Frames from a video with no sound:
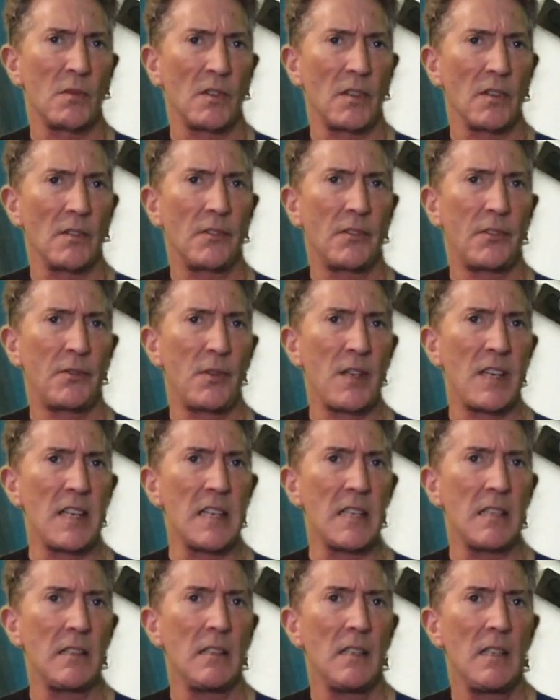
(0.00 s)
We've got
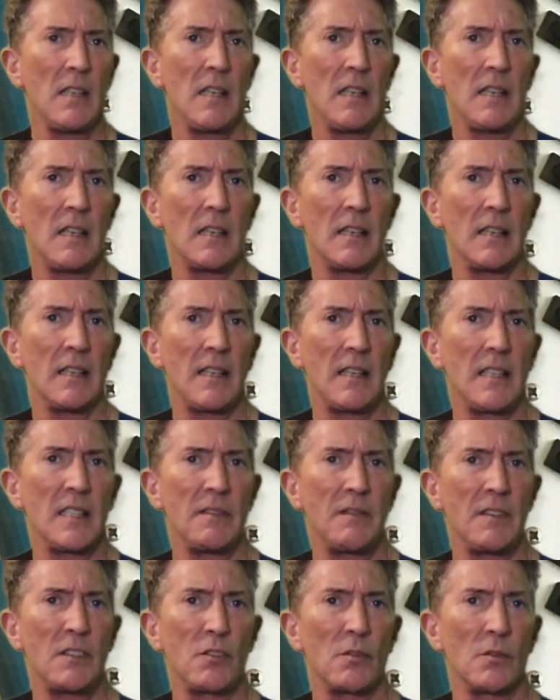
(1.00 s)
three
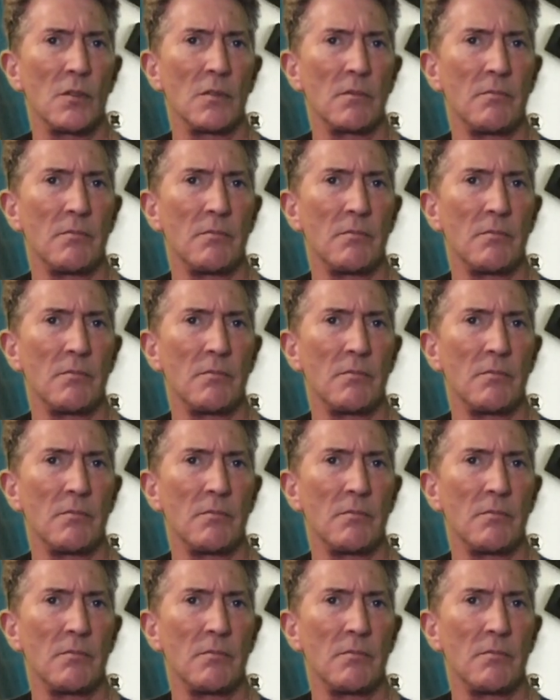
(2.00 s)
individual